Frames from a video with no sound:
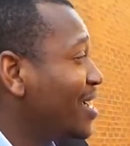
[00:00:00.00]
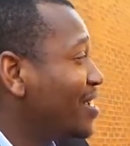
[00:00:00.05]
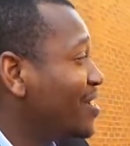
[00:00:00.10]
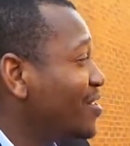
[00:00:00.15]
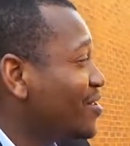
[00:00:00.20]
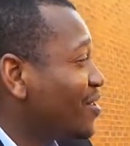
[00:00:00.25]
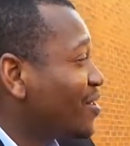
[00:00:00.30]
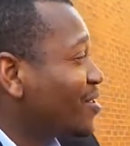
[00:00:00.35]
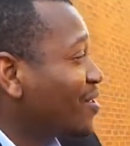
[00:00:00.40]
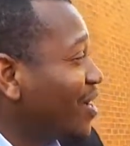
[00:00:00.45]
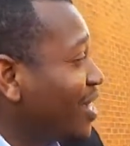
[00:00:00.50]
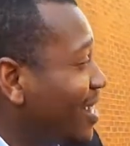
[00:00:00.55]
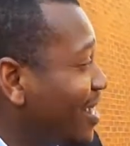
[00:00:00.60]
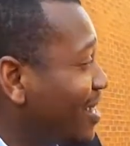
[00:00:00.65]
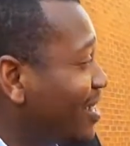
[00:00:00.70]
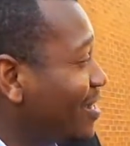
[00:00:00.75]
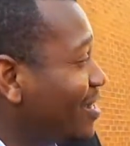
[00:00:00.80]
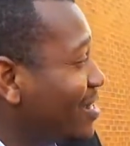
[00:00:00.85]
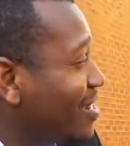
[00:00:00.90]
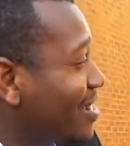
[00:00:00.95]
you're not gonna
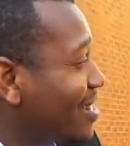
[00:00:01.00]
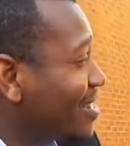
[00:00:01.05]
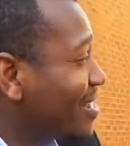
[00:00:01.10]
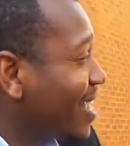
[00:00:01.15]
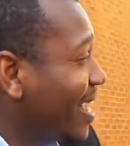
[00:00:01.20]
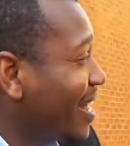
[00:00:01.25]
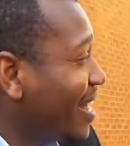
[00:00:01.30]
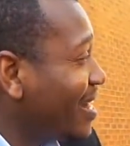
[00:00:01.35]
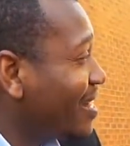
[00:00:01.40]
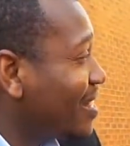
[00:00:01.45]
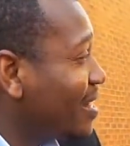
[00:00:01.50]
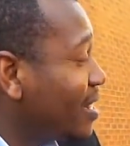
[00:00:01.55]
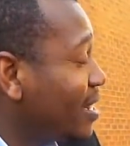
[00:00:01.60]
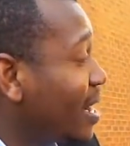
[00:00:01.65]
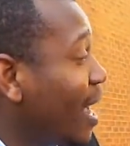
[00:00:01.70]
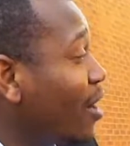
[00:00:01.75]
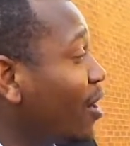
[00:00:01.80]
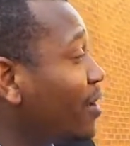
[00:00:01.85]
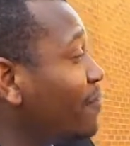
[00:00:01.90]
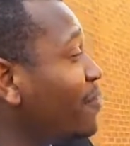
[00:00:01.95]
get in.
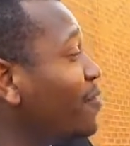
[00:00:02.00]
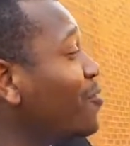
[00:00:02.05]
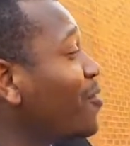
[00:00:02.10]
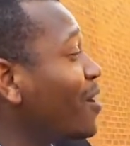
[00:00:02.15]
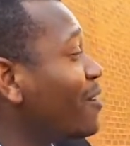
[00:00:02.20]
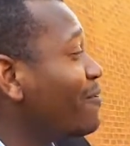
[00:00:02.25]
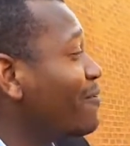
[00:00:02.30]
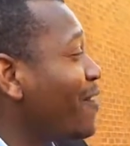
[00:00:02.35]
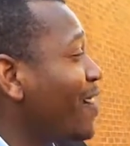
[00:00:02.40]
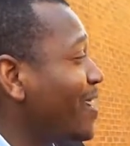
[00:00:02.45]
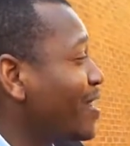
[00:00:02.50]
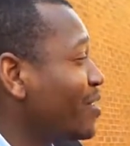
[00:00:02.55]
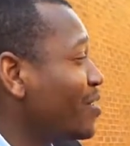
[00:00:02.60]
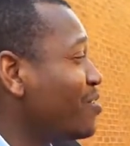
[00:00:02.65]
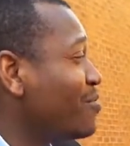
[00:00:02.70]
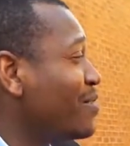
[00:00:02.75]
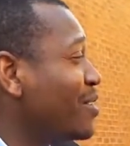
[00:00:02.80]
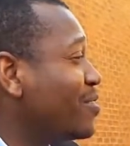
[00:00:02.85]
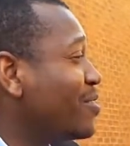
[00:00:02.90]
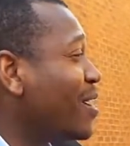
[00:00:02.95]
Now, if you qualify in
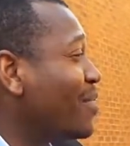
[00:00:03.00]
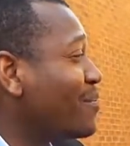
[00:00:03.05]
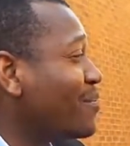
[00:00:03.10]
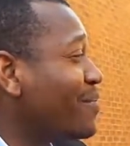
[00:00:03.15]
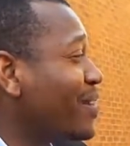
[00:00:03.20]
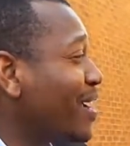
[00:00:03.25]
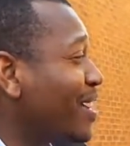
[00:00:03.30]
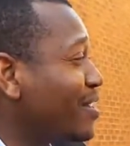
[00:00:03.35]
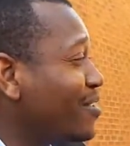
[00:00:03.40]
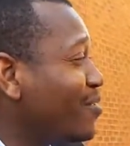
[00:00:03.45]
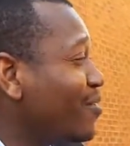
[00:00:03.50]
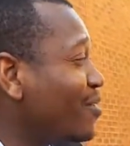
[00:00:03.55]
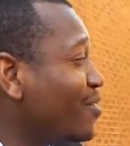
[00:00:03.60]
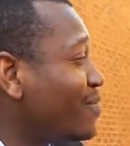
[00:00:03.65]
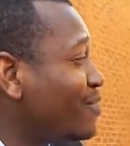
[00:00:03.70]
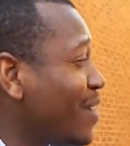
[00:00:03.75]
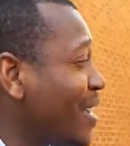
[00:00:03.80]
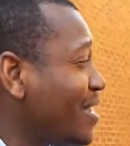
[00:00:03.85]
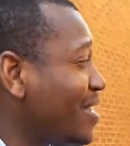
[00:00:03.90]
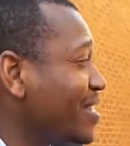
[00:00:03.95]
Cuba and you're coming back and you're not
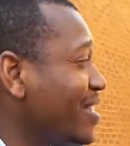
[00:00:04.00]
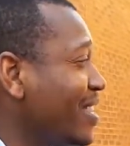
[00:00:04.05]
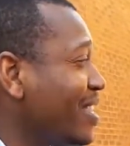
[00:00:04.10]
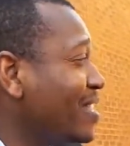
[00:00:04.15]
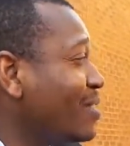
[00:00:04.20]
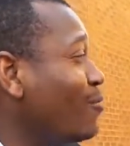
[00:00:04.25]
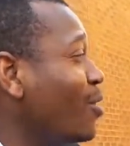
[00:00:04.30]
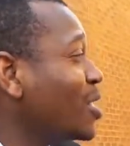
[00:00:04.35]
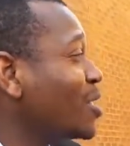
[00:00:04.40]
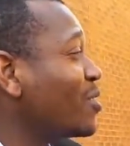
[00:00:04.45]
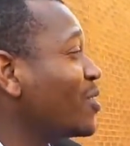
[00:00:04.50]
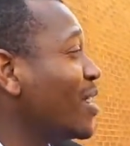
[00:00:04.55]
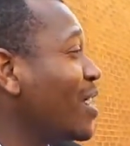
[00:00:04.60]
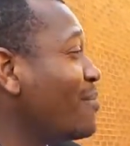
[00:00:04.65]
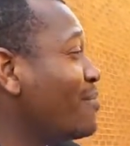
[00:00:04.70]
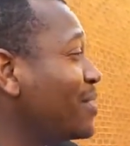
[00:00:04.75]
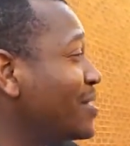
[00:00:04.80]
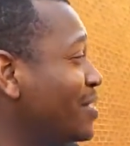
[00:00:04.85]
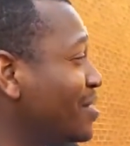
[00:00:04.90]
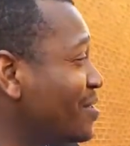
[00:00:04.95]
passing the exam, what's gonna
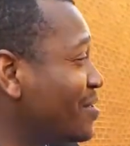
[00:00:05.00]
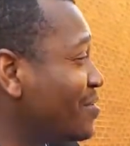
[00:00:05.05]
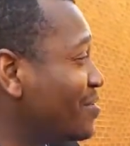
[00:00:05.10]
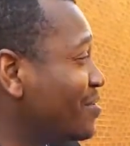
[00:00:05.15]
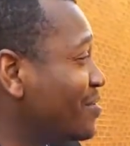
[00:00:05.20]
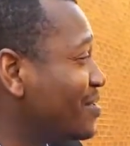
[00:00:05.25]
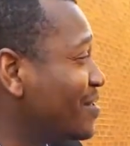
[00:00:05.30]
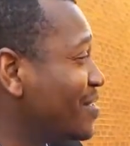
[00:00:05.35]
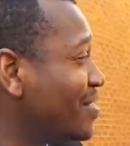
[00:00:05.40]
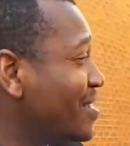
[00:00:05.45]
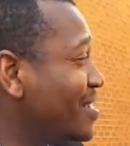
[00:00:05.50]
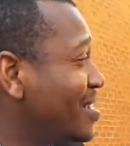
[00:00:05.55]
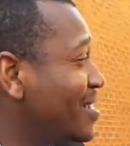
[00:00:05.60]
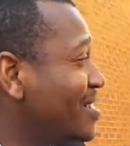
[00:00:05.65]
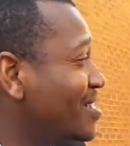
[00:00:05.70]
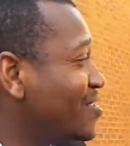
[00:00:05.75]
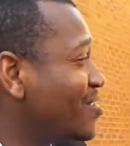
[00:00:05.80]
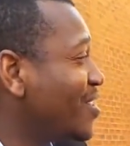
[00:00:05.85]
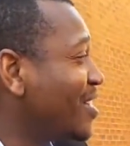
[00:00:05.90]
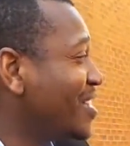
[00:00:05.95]
happen to you?
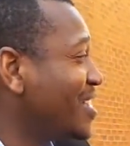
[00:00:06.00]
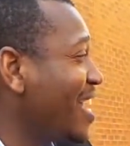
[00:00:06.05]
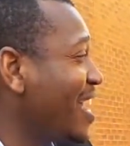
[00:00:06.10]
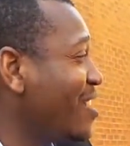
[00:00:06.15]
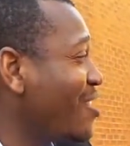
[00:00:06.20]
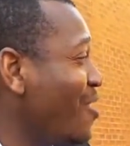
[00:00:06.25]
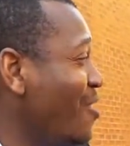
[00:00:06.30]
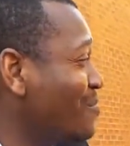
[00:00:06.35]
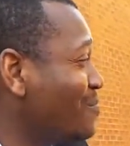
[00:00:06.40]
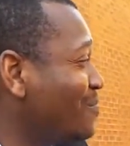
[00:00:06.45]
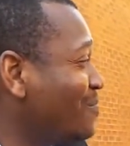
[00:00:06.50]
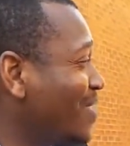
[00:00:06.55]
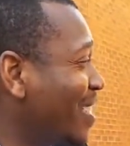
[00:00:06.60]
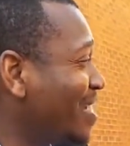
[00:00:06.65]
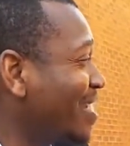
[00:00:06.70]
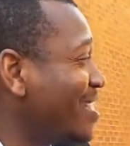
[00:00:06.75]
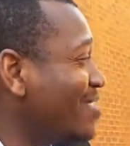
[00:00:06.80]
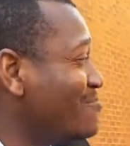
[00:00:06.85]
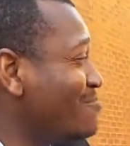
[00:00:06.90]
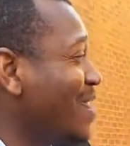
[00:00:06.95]
You're gonna stay at home
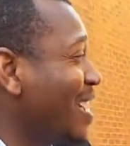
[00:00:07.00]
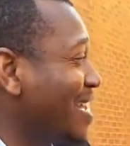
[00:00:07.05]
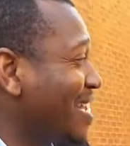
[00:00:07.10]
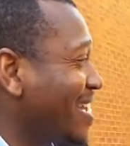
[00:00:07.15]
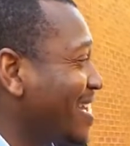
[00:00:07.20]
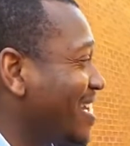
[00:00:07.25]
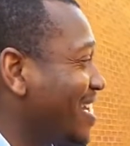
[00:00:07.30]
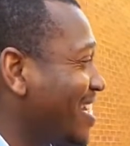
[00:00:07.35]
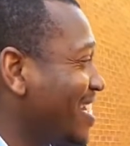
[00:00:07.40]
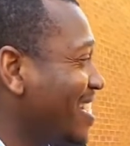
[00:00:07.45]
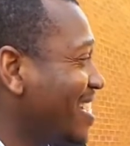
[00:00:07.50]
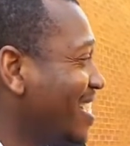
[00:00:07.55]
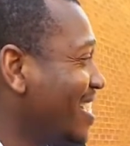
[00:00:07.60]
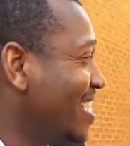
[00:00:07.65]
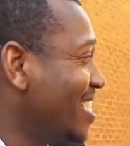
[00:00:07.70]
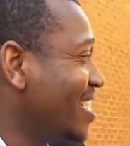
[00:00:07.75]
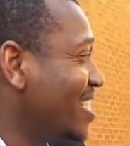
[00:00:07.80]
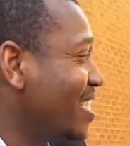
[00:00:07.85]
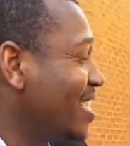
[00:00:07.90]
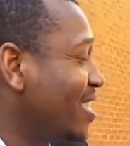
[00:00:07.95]
until you pass it.
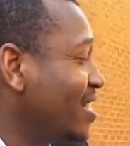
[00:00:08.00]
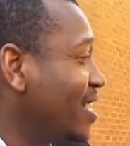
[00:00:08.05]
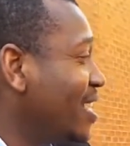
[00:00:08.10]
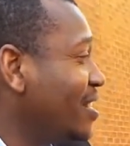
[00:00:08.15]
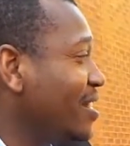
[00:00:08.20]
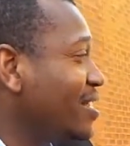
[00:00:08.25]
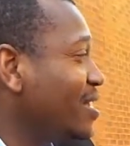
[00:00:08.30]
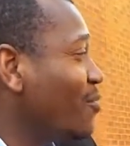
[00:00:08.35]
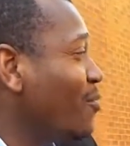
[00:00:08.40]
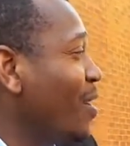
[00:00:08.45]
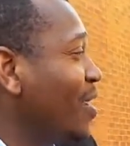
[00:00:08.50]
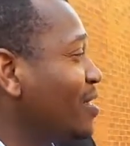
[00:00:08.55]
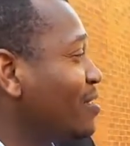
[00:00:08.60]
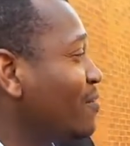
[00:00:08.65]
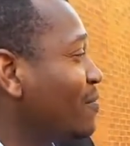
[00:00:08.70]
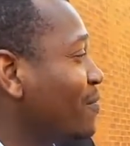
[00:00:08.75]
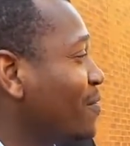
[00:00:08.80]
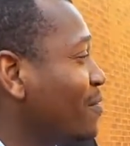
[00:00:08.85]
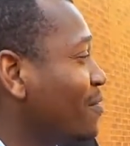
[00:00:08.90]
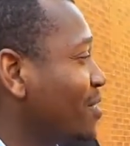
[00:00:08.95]
Mm-hmm. And then it's a waste
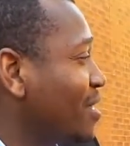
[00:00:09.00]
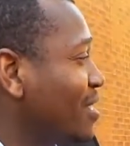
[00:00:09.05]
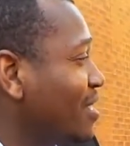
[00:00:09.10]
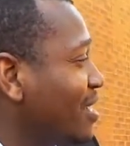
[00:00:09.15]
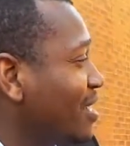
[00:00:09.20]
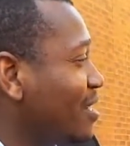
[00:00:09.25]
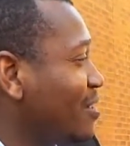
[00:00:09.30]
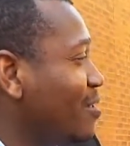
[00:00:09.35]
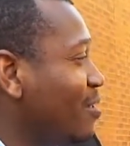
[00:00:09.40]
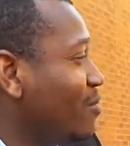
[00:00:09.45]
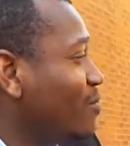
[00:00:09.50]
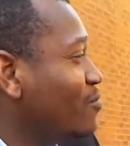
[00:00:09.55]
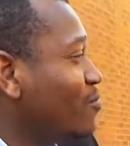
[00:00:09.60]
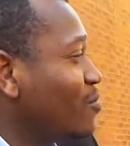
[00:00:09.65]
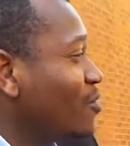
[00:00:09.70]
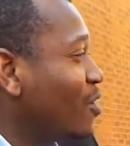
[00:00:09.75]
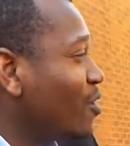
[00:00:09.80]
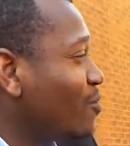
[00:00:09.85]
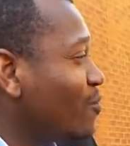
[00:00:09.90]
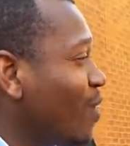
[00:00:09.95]
of you sitting at home,
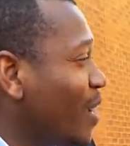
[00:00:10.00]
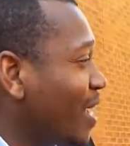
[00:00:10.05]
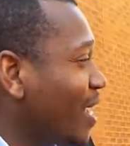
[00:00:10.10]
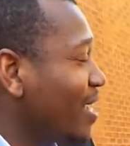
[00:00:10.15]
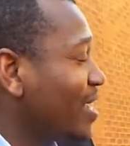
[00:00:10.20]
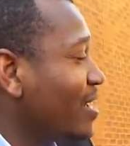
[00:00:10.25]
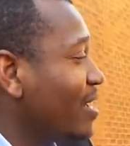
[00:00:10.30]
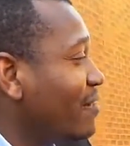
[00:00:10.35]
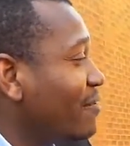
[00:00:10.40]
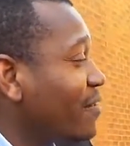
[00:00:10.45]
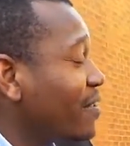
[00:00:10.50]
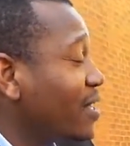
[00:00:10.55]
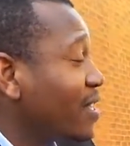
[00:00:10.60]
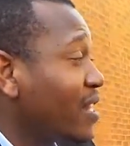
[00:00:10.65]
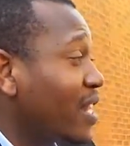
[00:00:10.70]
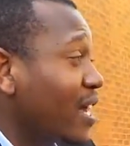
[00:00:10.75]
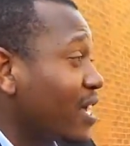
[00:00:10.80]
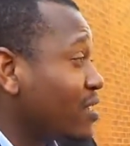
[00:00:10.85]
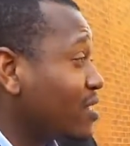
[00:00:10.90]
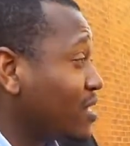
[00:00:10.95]
not working and
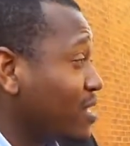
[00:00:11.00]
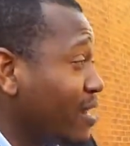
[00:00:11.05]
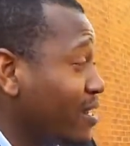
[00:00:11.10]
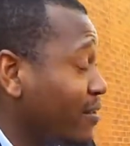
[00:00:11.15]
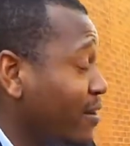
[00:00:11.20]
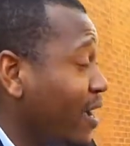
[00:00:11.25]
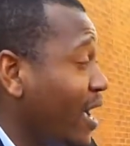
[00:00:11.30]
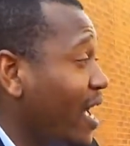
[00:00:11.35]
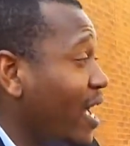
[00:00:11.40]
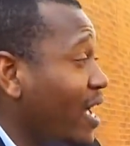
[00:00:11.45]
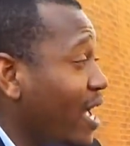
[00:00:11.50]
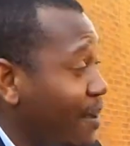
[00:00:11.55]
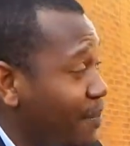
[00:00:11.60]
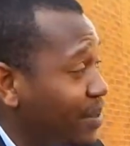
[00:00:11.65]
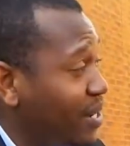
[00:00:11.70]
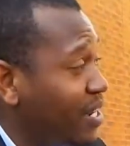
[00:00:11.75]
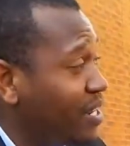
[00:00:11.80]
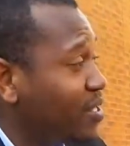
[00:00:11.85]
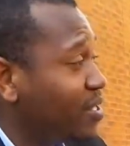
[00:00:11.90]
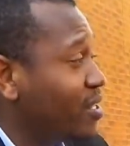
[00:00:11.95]
everything. Like it's
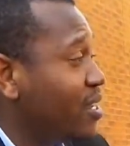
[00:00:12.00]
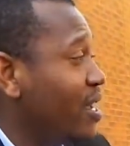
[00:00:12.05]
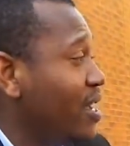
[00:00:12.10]
happening